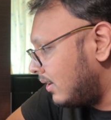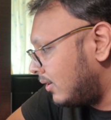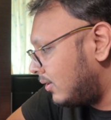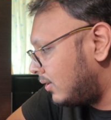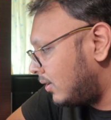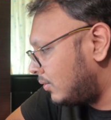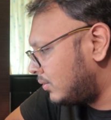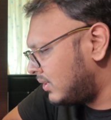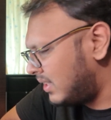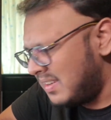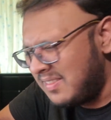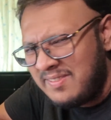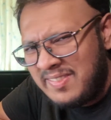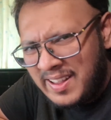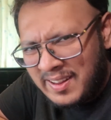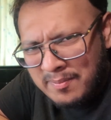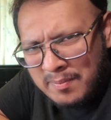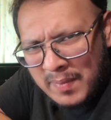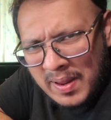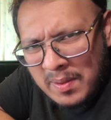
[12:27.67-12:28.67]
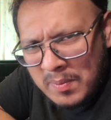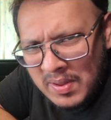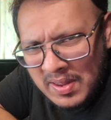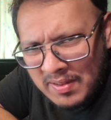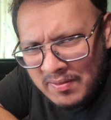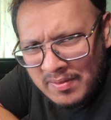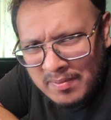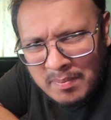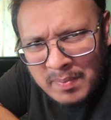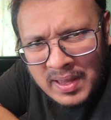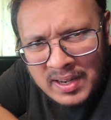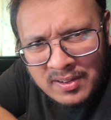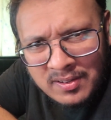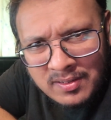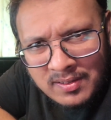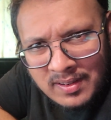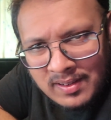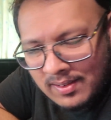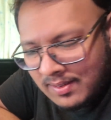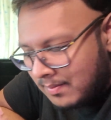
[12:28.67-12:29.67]
close, in fact maybe even
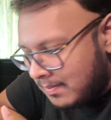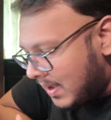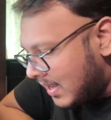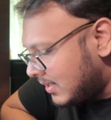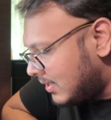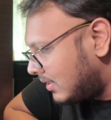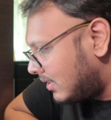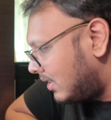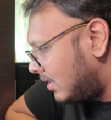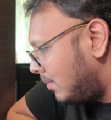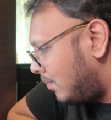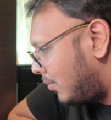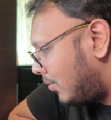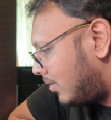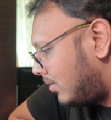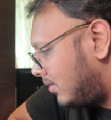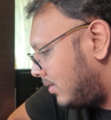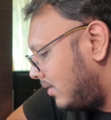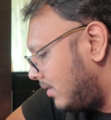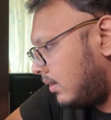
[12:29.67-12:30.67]
better than the Magic keyboards.